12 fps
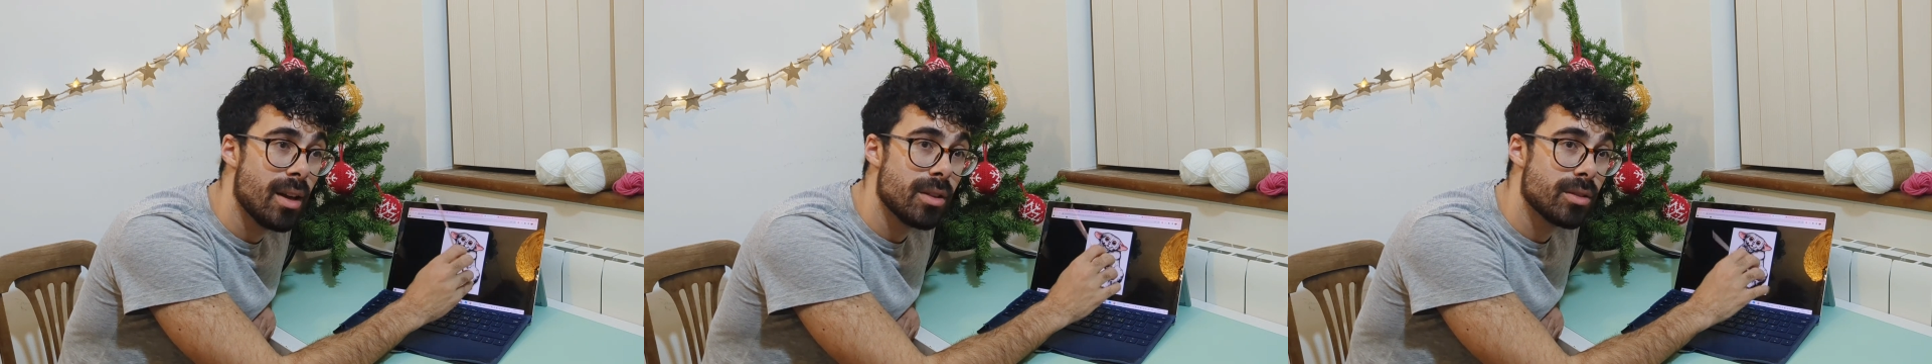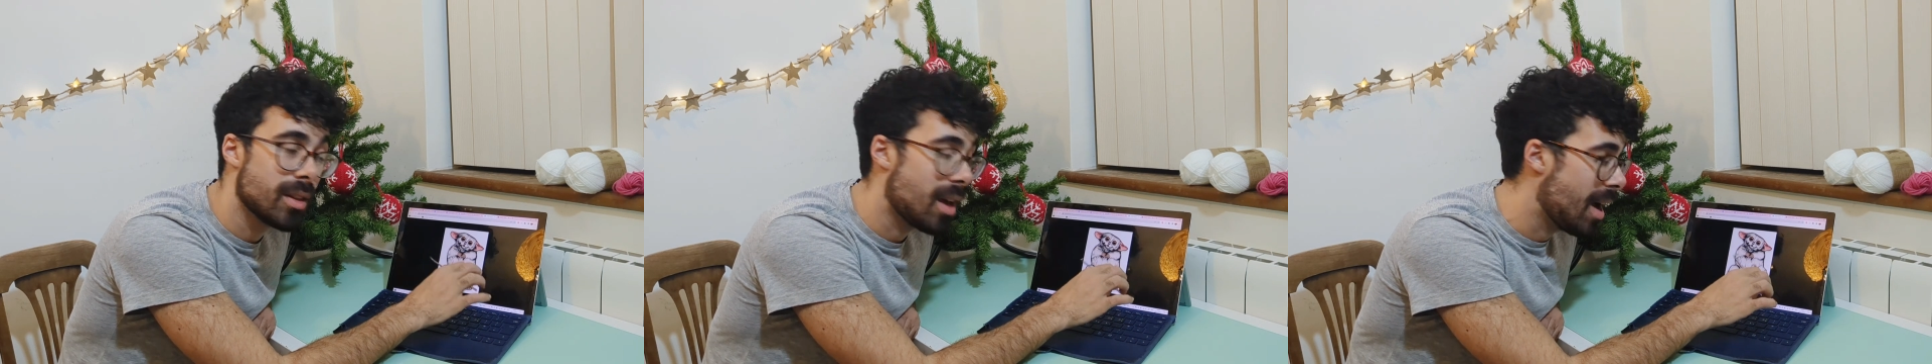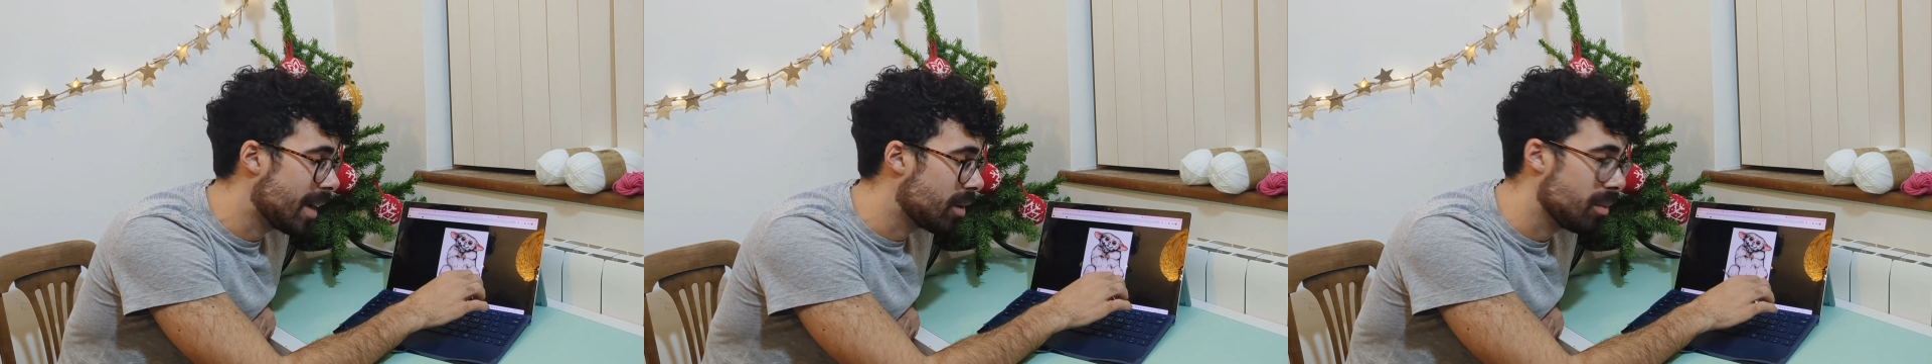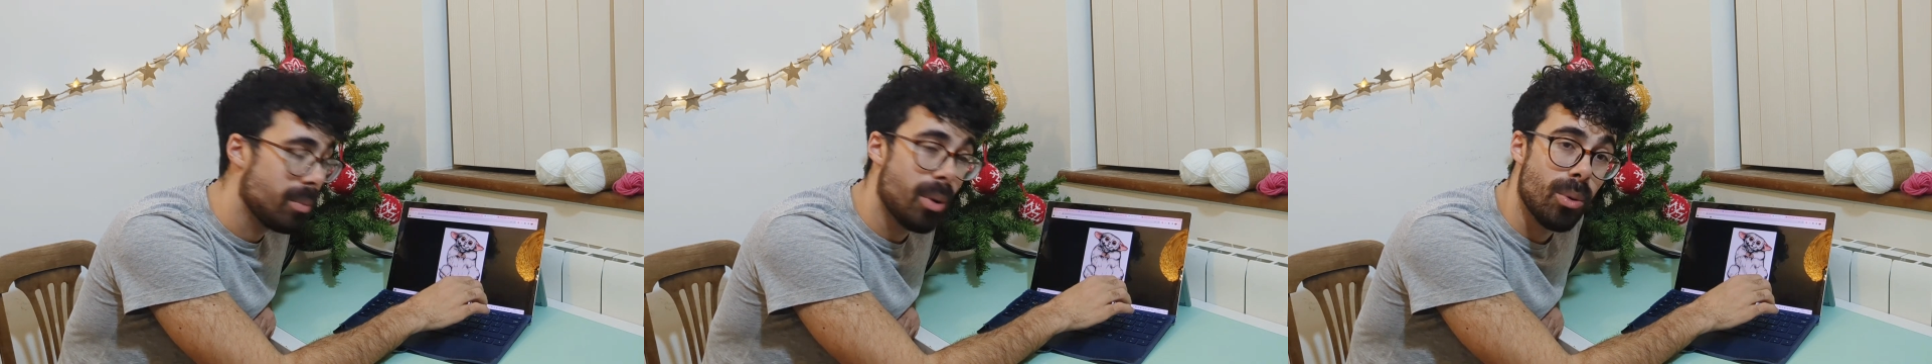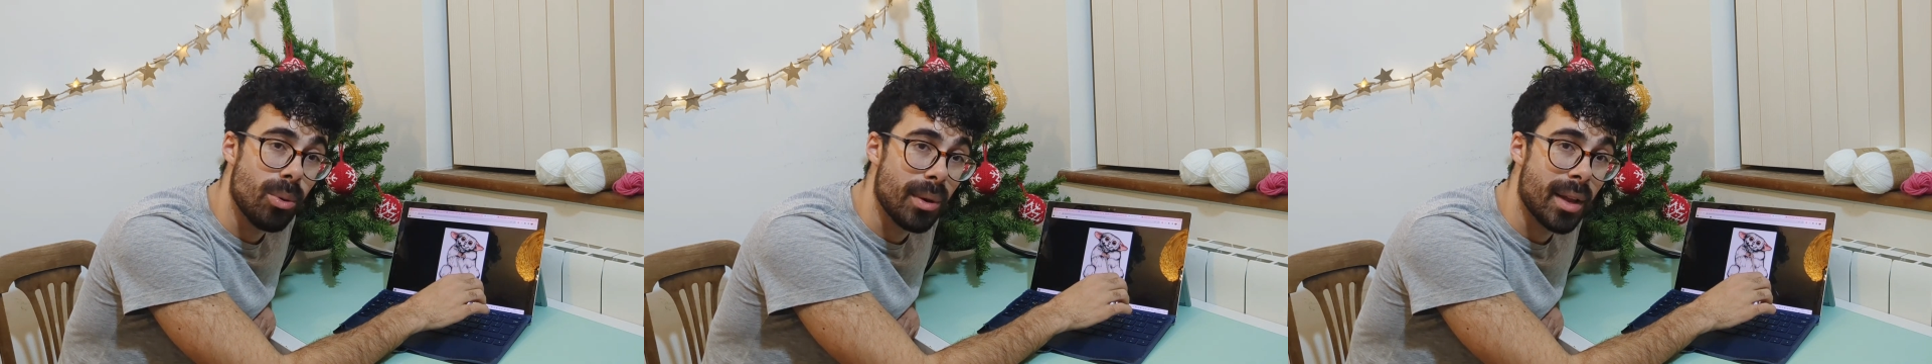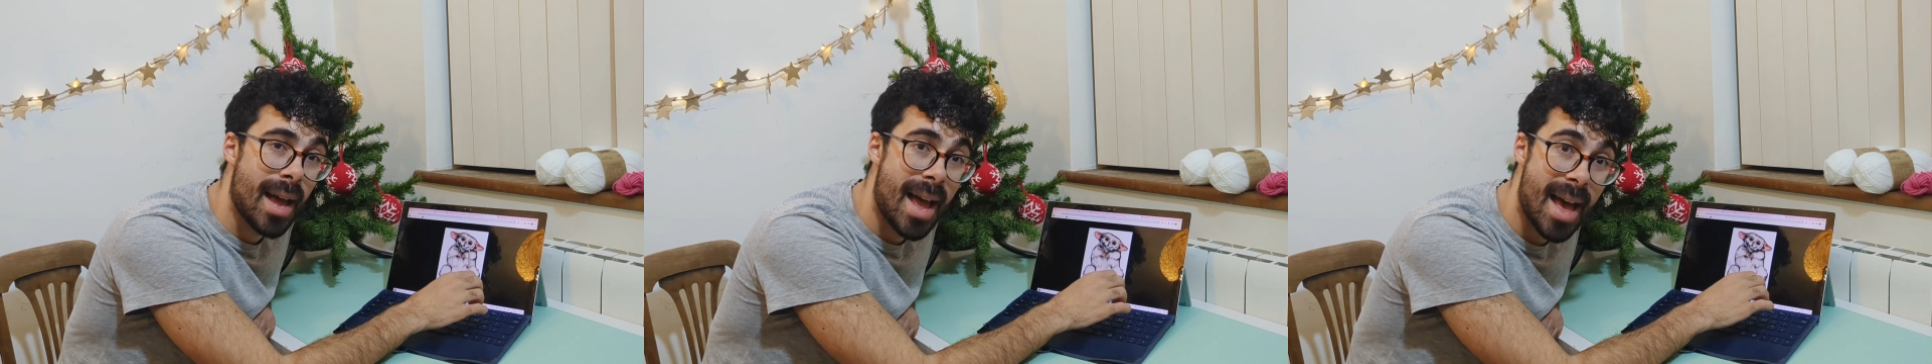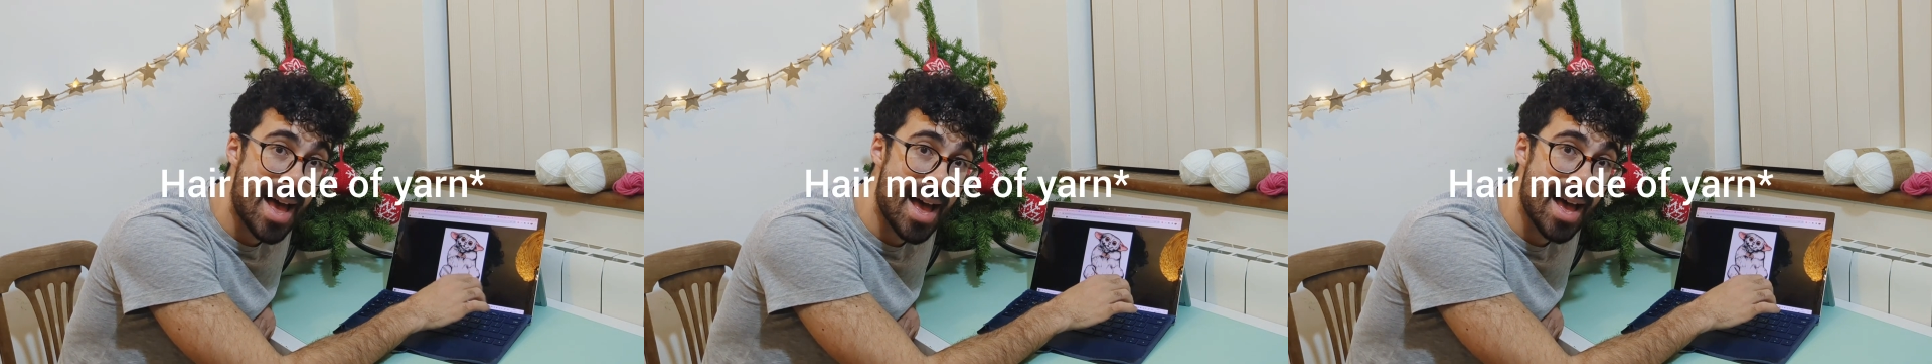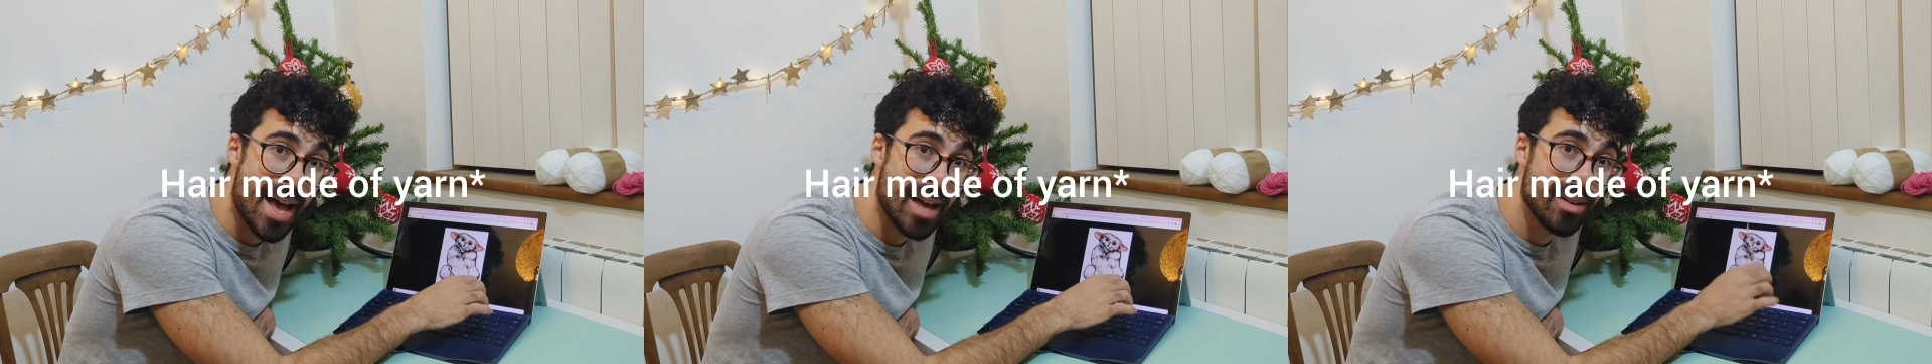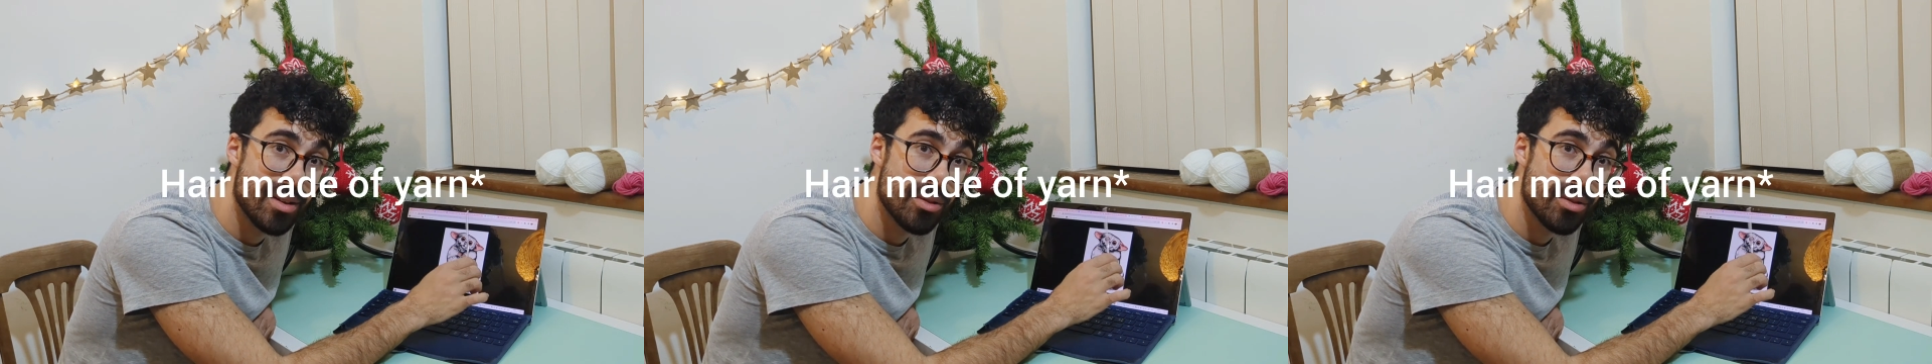so that I can pull hair